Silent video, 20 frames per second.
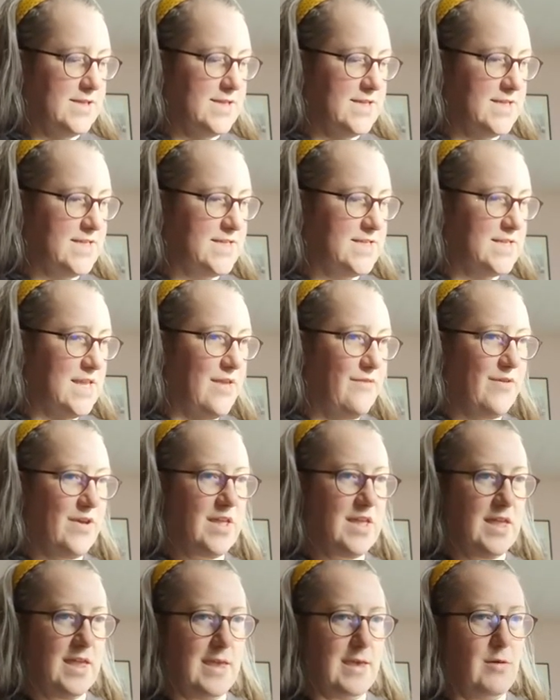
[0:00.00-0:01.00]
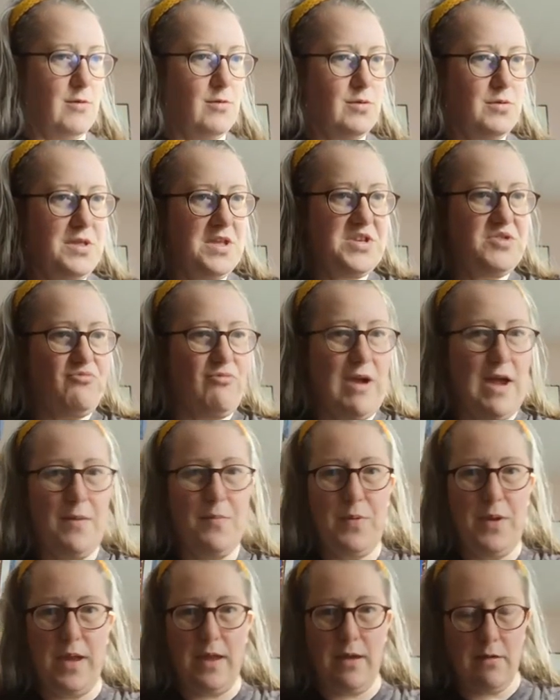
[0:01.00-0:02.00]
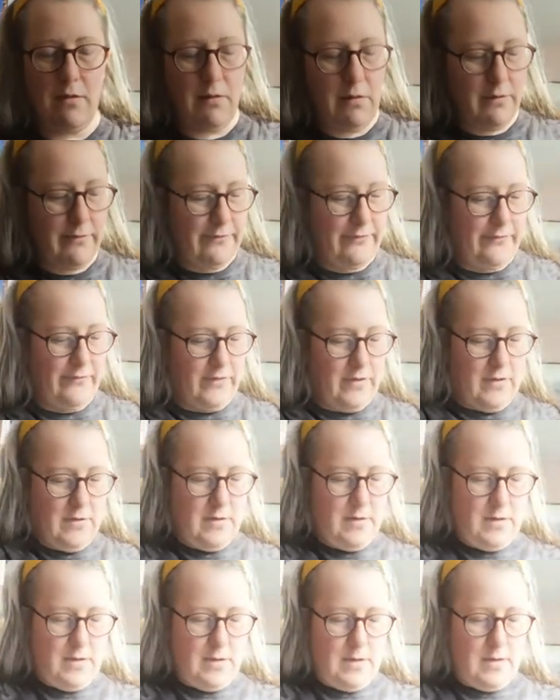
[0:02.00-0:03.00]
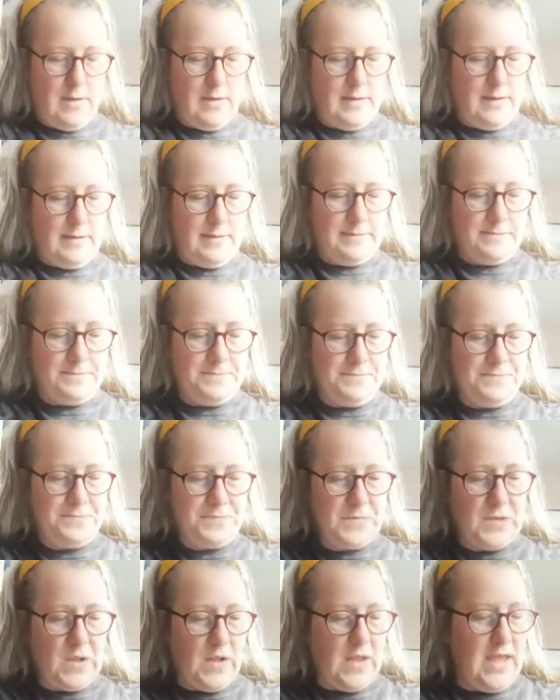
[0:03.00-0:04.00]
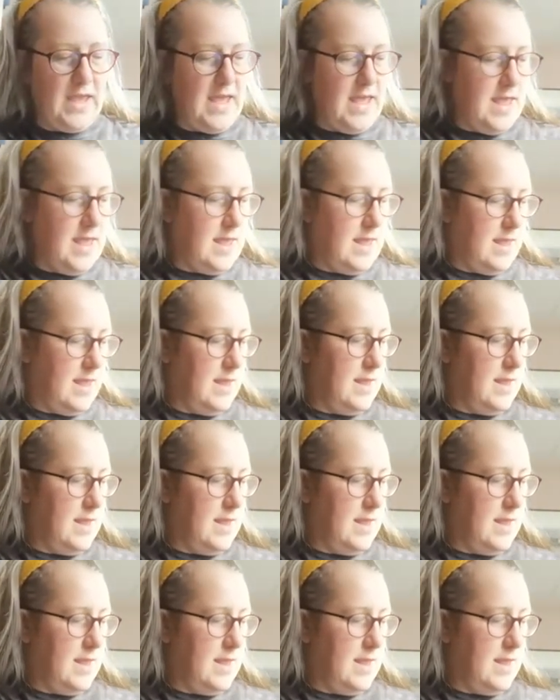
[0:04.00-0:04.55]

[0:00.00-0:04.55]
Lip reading: See if I can get all this wrapping off. Okay.